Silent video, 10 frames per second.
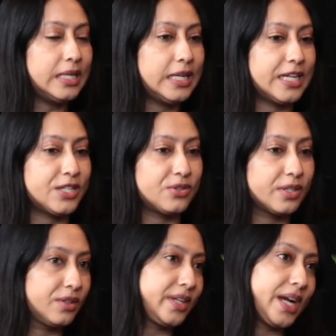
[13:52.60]
And so
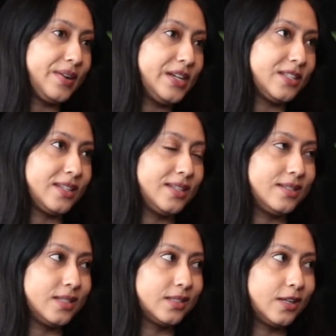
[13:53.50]
Single Diaries
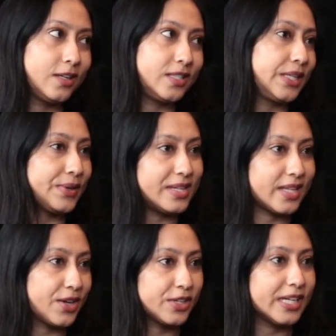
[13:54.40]
is a series I
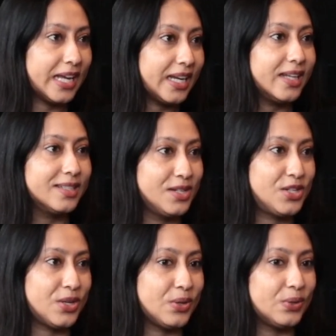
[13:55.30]
created
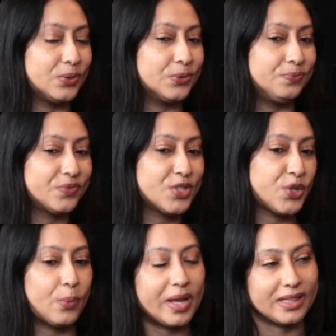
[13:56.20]
to show
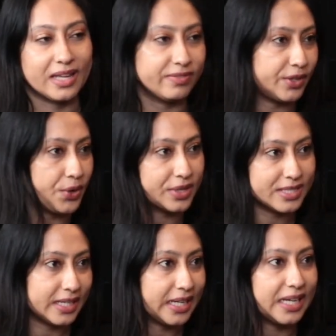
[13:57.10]
my life in New York
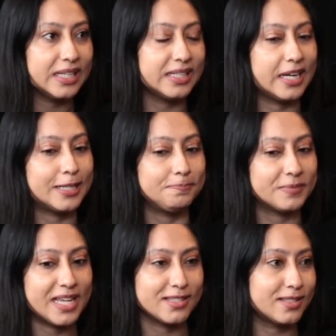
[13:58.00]
City
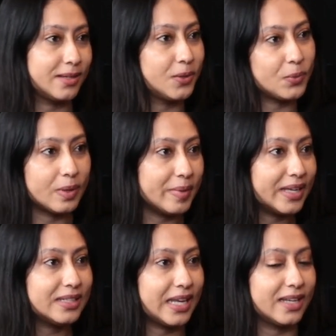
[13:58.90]
as a single
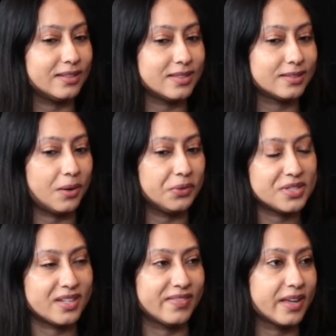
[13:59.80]
woman and all the stuff that